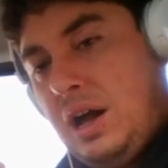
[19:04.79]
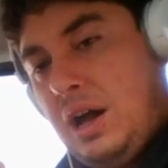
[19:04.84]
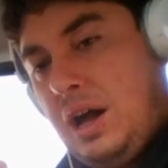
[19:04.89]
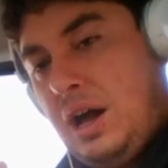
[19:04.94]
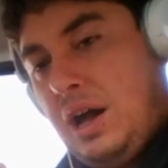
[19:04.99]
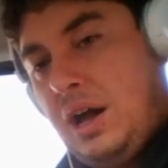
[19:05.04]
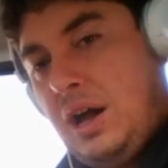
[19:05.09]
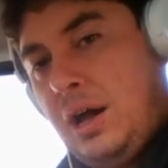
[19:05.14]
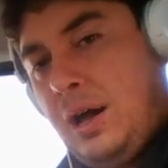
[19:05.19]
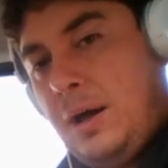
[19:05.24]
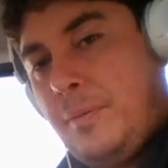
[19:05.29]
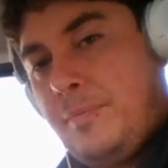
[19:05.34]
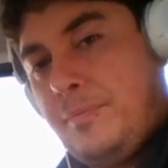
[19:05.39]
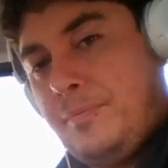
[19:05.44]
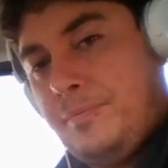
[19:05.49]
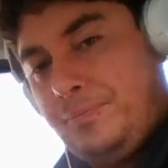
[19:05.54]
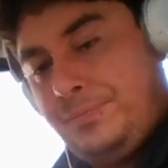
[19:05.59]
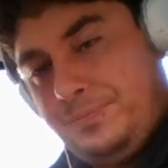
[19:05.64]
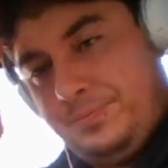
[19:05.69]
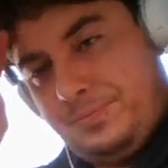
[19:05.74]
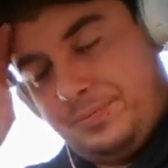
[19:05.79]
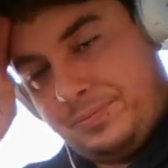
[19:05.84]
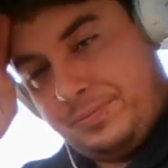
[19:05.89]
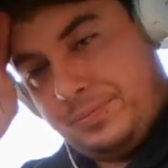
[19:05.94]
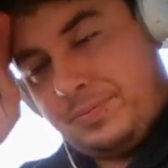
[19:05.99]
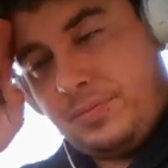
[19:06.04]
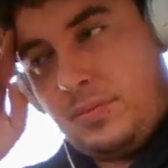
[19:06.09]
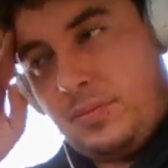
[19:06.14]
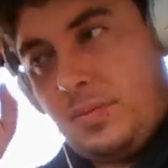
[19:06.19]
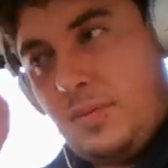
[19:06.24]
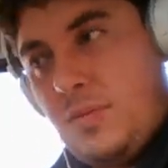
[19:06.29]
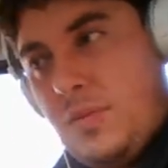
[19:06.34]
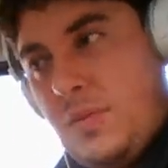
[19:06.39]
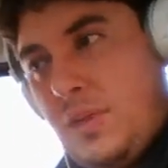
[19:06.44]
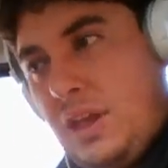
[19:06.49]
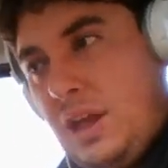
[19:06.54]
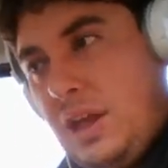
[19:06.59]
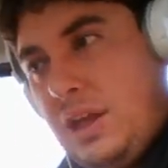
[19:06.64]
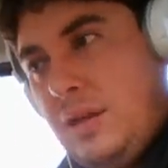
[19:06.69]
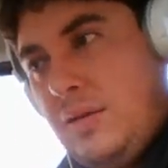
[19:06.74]
Um,
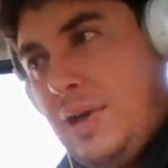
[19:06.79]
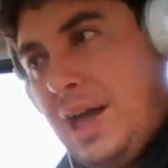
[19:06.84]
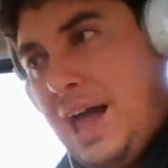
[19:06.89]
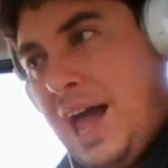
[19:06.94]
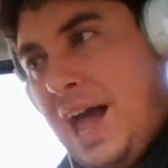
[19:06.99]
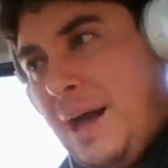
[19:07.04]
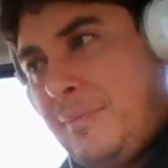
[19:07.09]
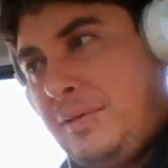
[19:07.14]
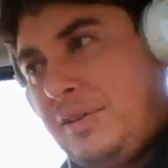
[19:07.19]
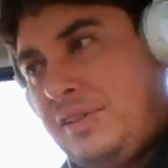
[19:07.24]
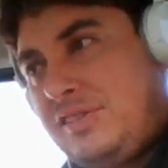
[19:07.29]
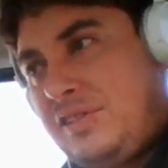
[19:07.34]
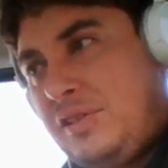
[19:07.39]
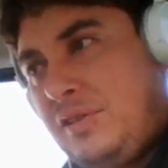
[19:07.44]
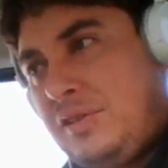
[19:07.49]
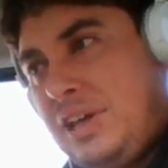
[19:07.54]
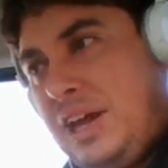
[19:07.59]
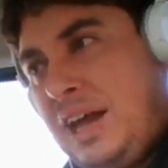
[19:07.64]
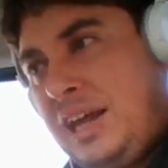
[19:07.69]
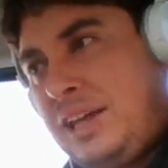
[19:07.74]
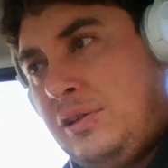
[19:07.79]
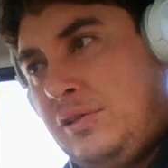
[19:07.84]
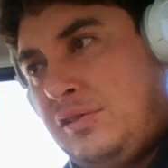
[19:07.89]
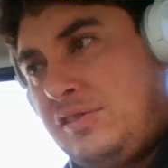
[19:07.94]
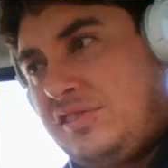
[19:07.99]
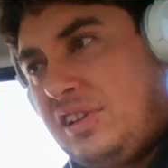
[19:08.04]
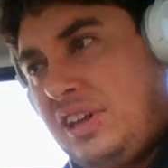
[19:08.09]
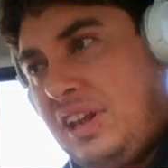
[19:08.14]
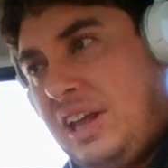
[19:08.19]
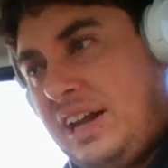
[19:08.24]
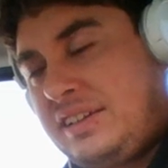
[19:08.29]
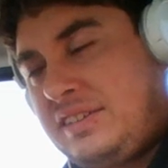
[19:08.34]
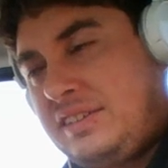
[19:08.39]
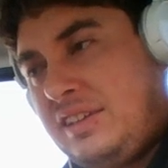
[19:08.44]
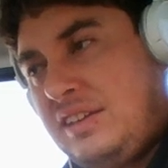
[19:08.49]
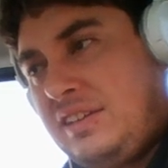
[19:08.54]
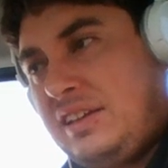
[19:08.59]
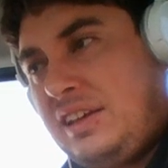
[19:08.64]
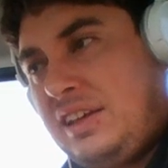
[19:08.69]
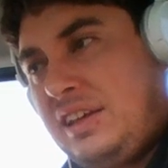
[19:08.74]
have it so that you
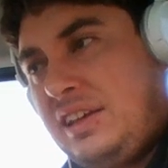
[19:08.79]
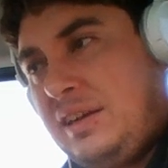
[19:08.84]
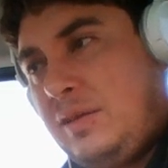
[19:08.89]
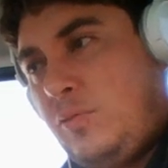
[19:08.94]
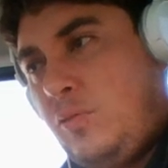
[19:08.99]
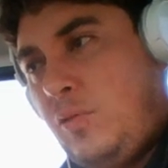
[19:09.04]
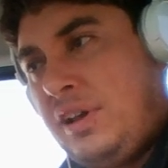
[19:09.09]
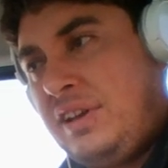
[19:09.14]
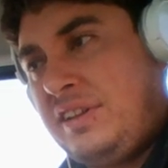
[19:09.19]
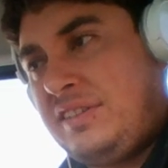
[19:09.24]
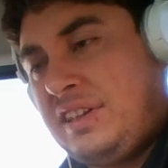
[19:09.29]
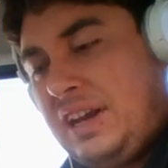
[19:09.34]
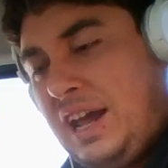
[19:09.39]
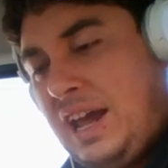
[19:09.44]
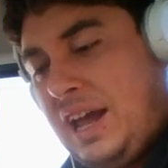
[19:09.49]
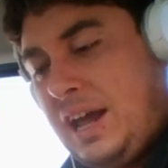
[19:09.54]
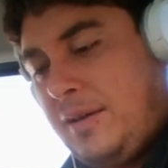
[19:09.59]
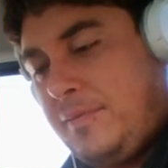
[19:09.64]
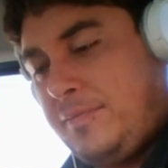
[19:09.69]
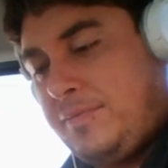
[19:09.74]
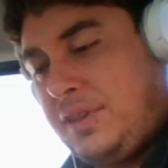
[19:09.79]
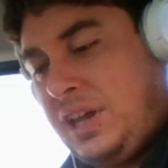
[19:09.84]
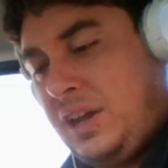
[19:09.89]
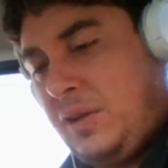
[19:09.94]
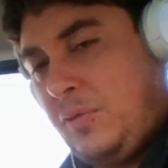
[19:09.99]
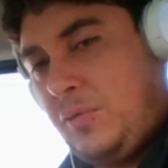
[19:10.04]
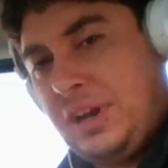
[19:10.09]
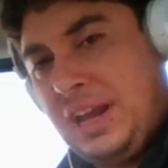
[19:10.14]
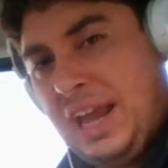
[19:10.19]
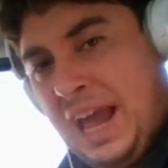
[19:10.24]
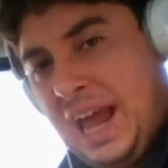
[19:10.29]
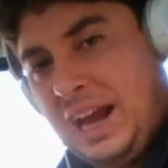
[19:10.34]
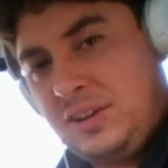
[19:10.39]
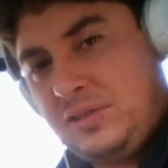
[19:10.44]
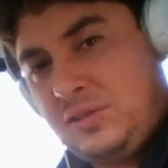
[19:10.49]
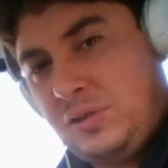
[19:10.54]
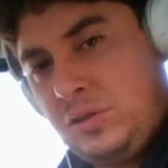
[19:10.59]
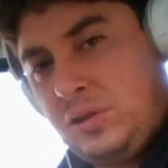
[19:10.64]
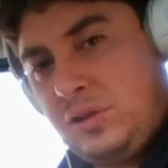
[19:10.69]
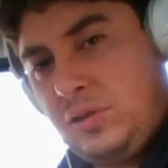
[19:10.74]
select the ones that have the
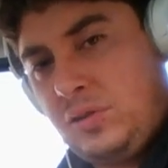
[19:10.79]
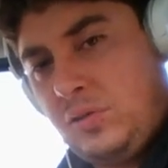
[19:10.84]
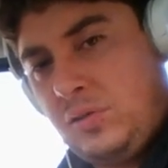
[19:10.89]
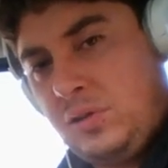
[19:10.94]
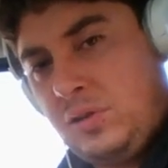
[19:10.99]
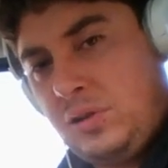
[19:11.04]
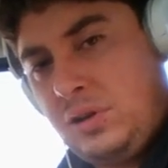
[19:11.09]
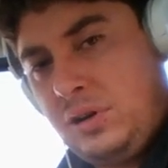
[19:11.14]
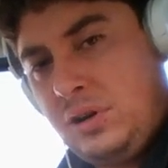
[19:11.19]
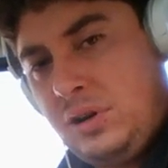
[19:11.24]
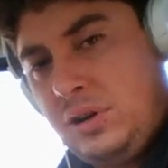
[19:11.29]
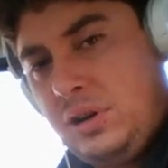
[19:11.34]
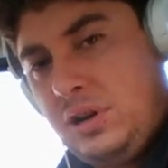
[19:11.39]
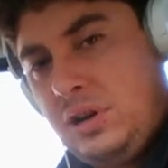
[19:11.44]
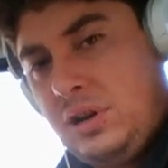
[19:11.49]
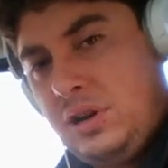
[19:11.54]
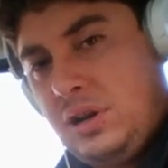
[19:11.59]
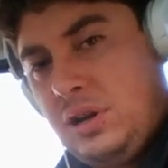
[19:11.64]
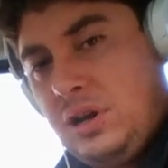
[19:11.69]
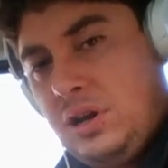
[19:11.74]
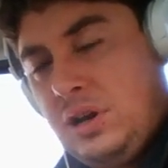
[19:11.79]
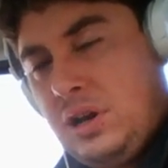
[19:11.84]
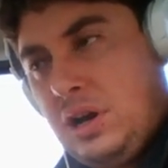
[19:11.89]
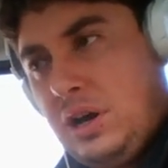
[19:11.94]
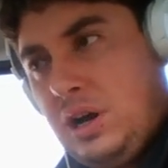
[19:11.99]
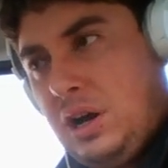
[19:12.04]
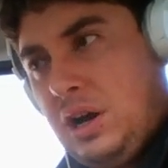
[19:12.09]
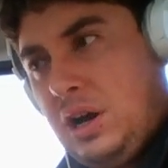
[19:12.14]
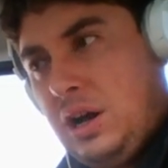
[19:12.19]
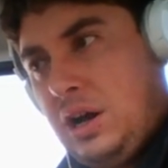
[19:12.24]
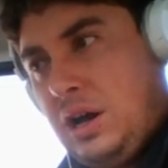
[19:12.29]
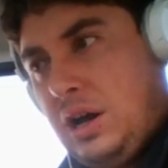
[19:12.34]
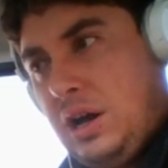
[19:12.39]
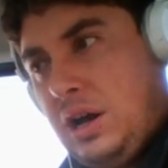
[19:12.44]
reactor core uh,